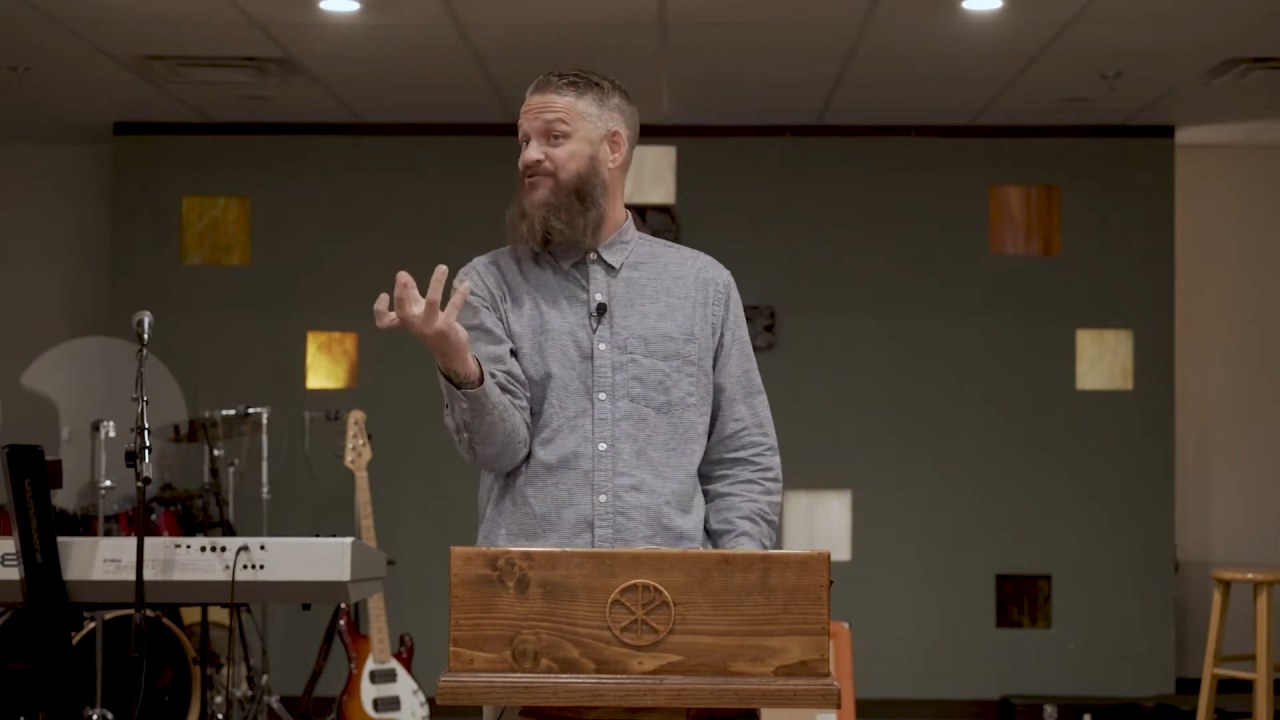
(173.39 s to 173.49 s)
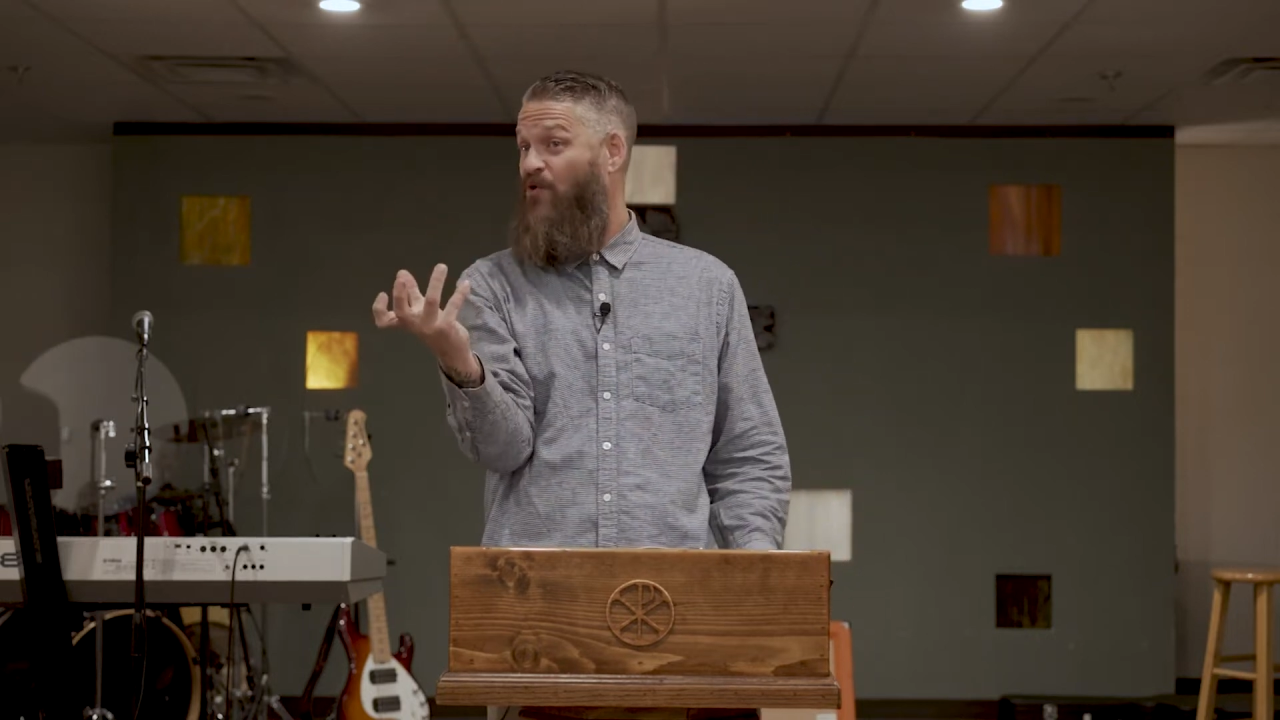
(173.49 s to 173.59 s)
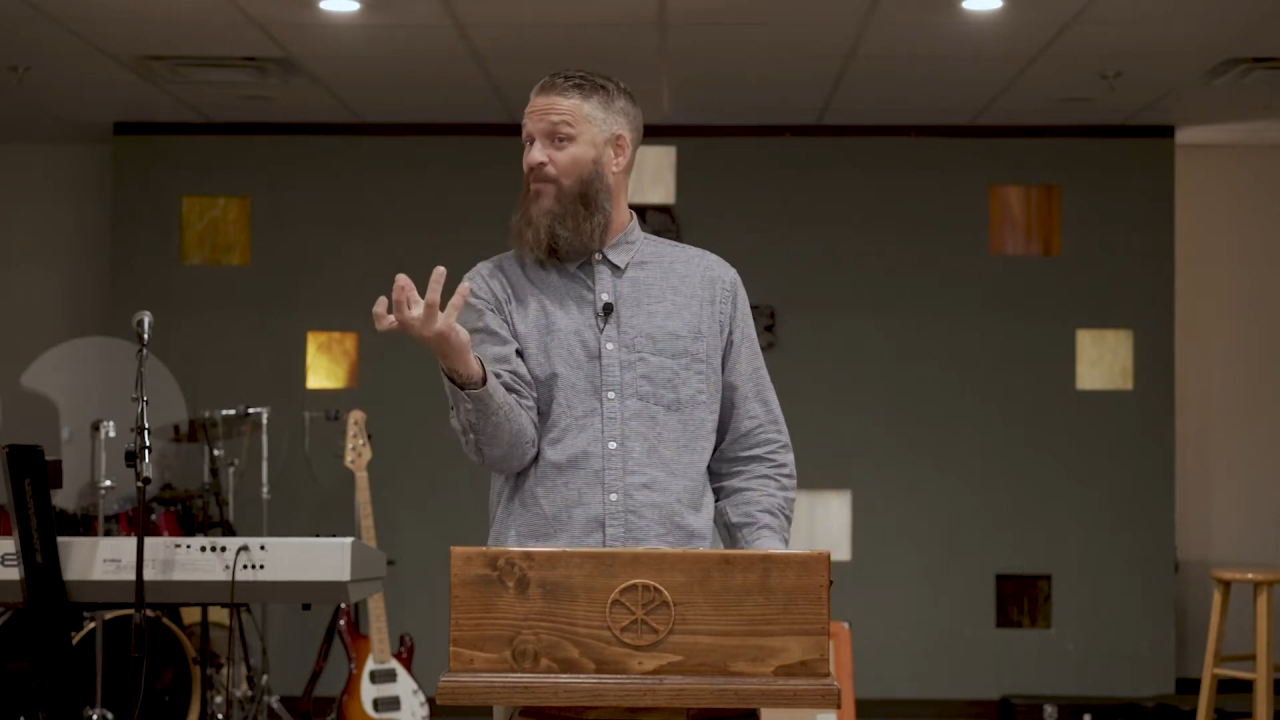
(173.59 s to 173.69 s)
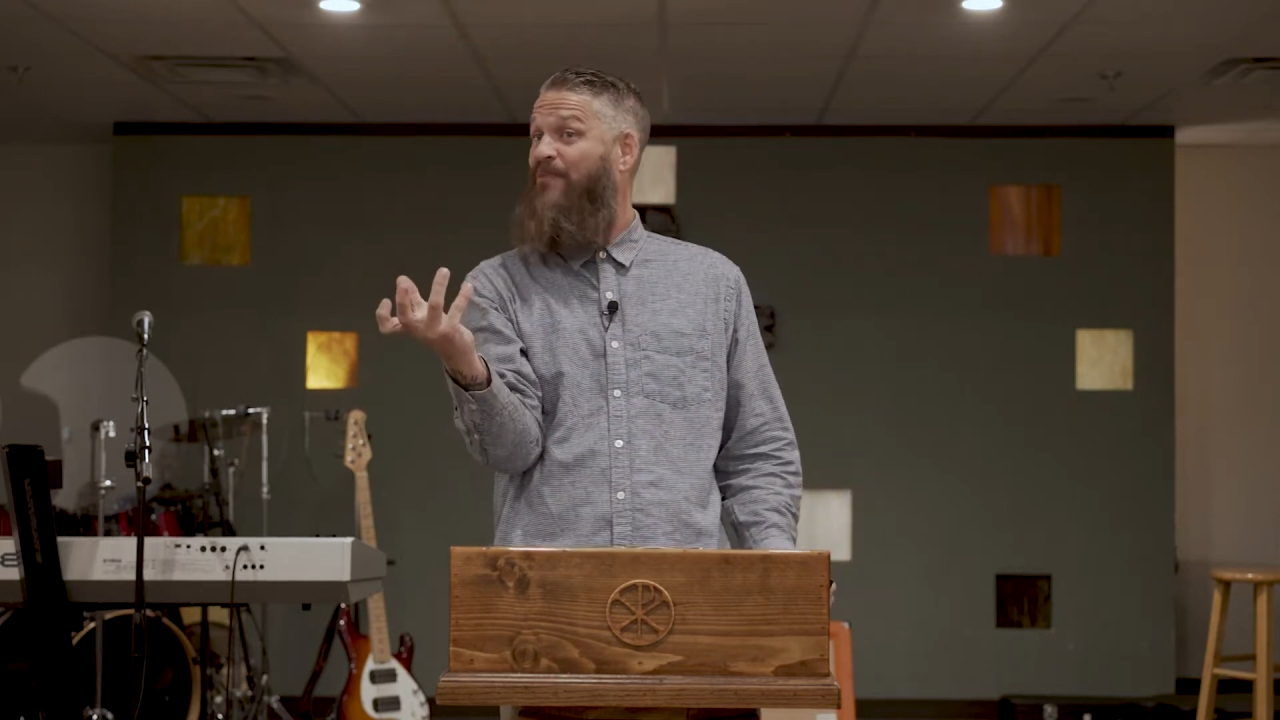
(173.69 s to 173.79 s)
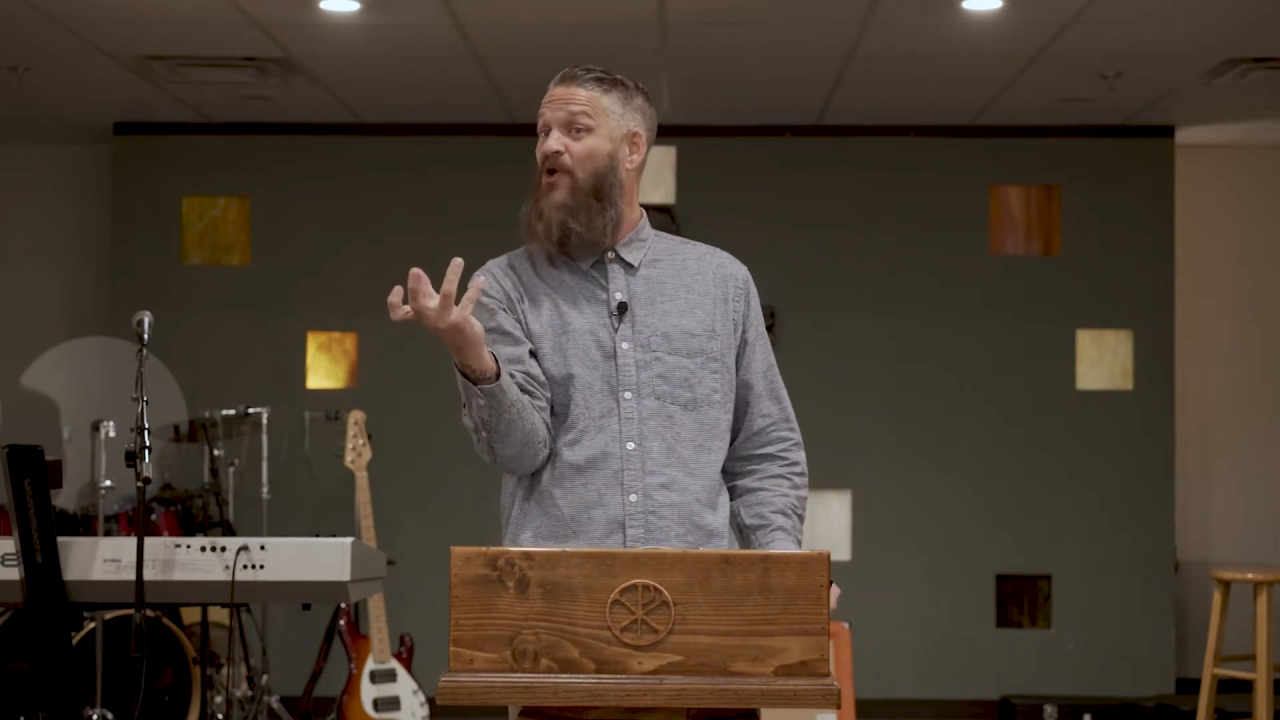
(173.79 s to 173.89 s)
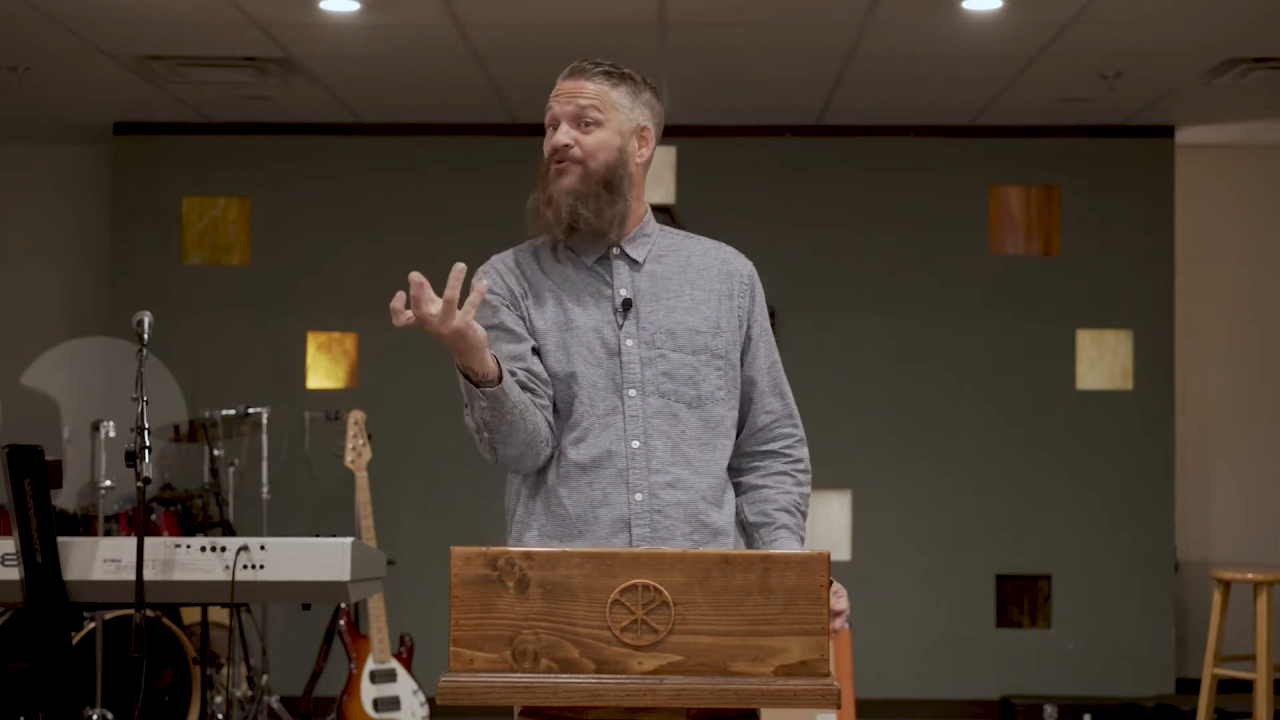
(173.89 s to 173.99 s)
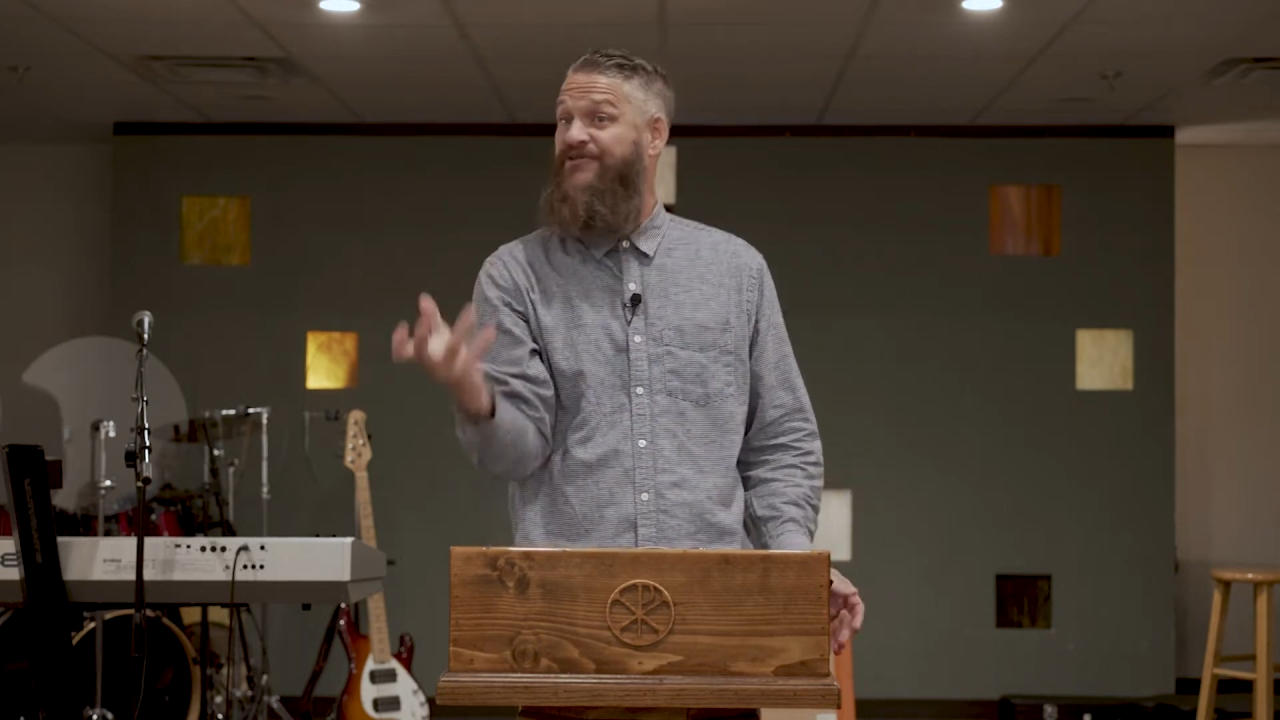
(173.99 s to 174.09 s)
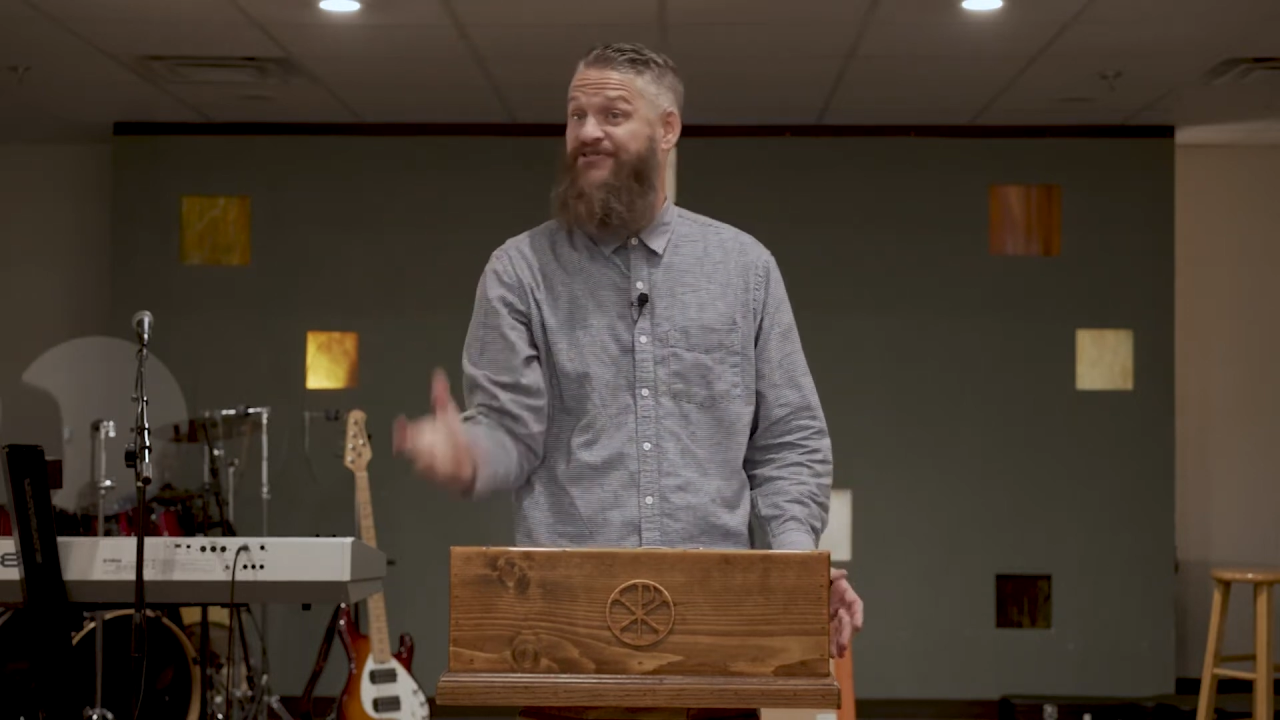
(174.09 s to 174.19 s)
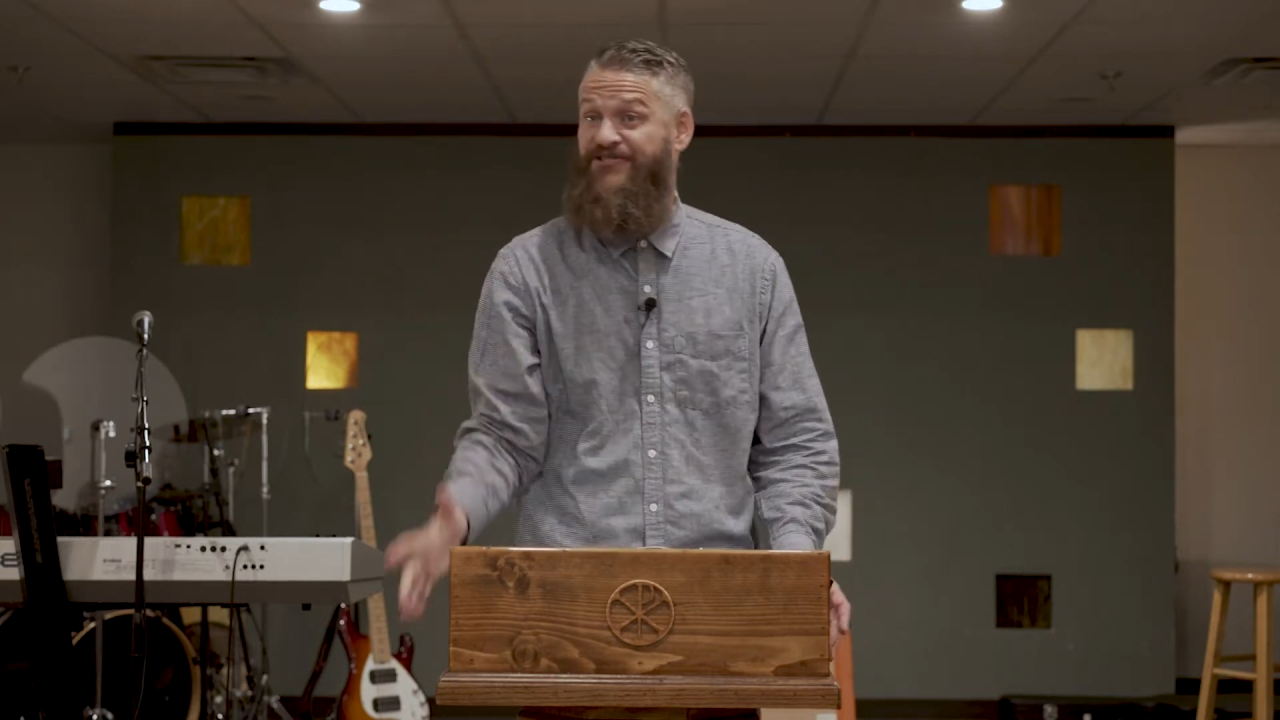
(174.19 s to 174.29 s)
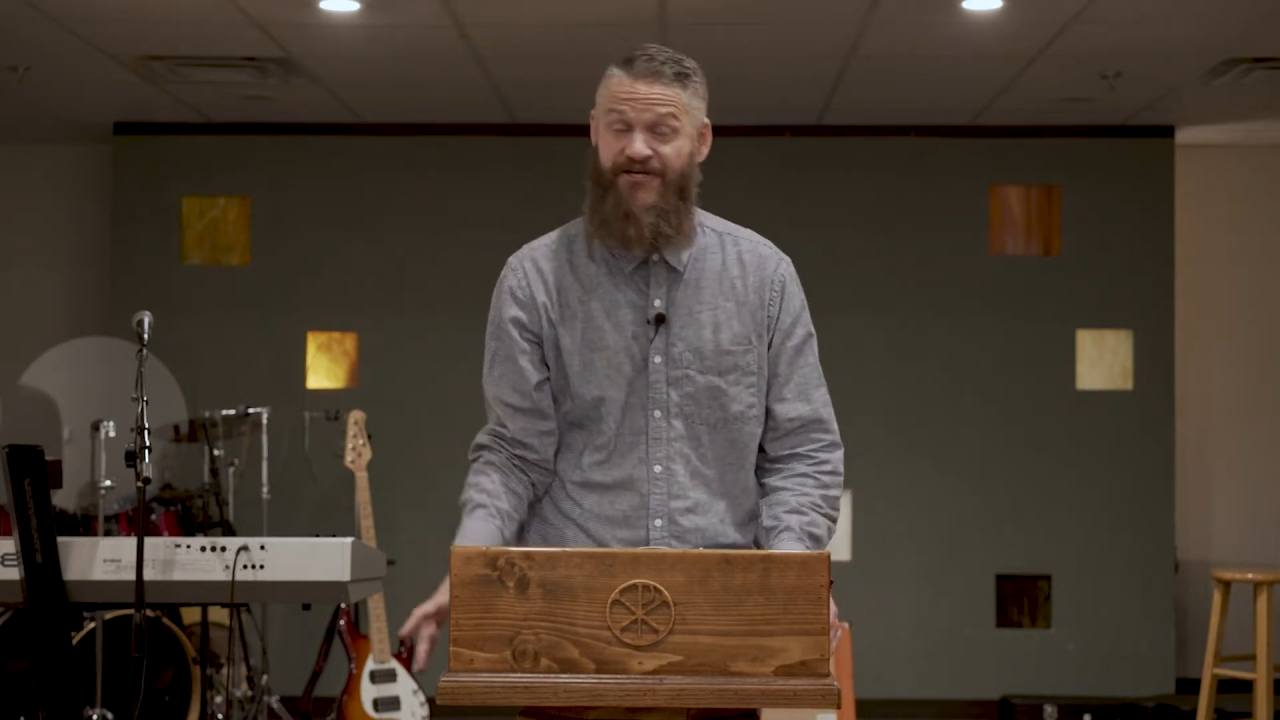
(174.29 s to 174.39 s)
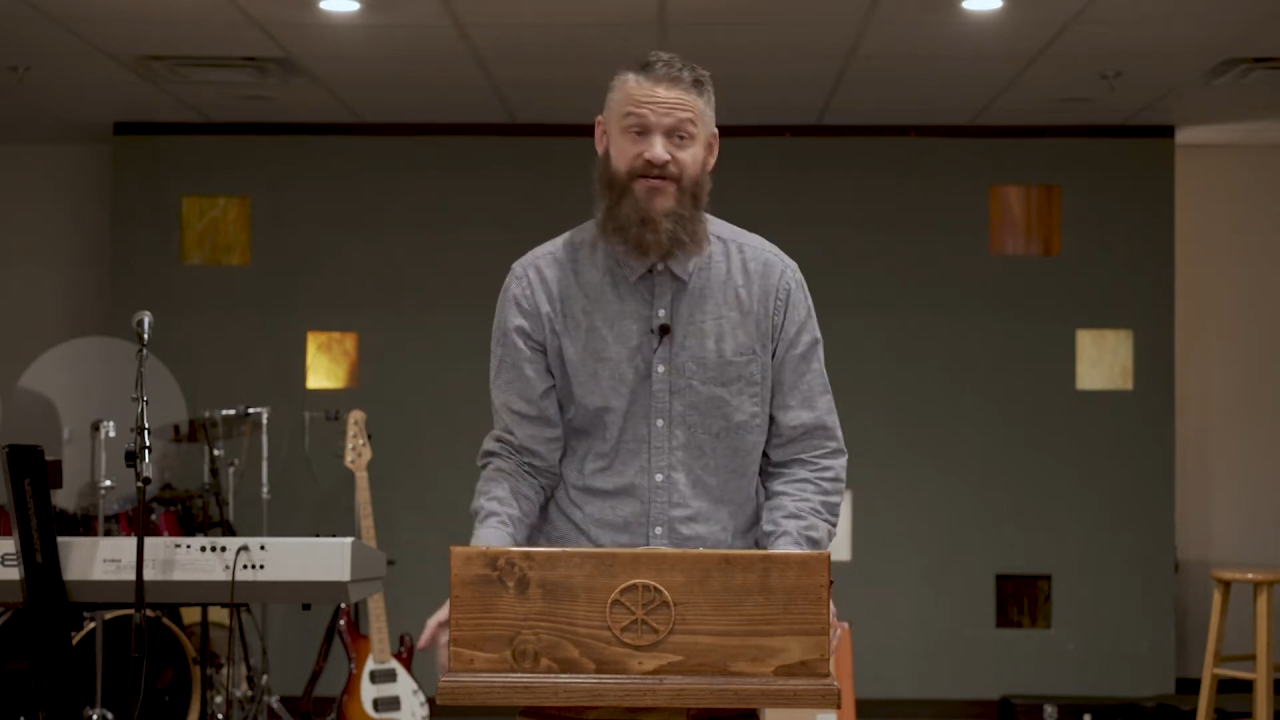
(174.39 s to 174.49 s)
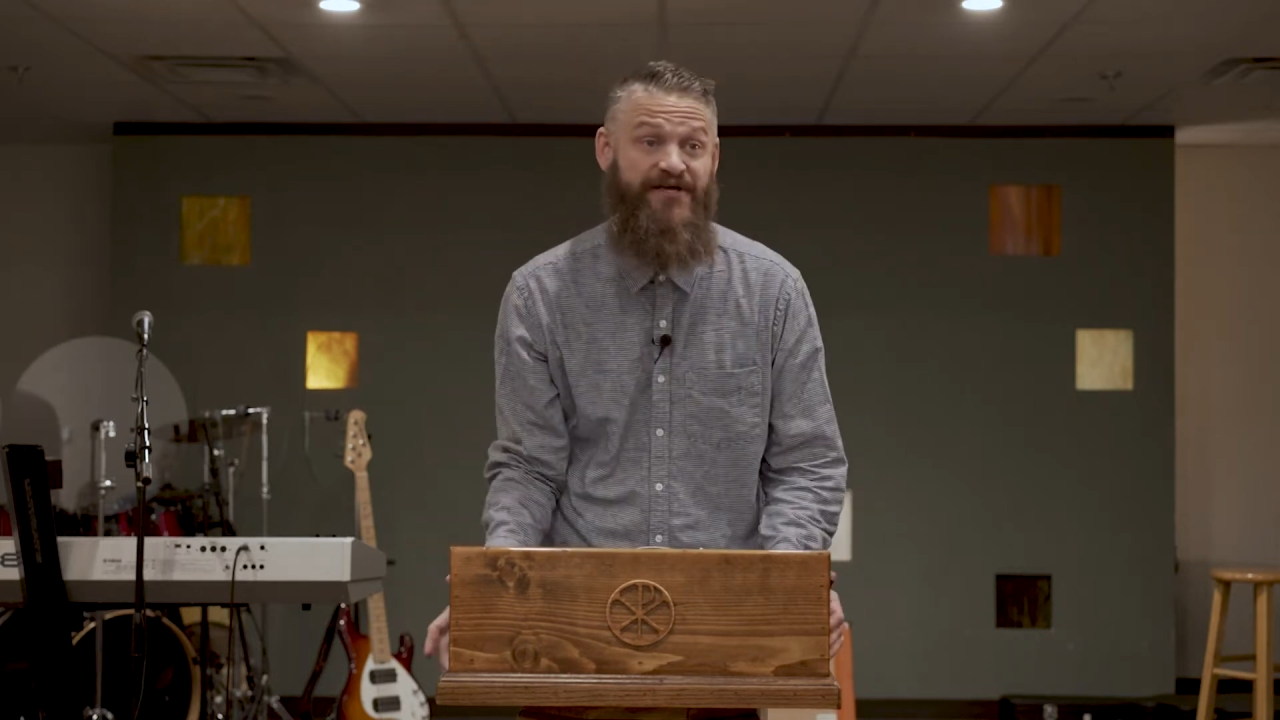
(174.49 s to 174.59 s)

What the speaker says: more potent.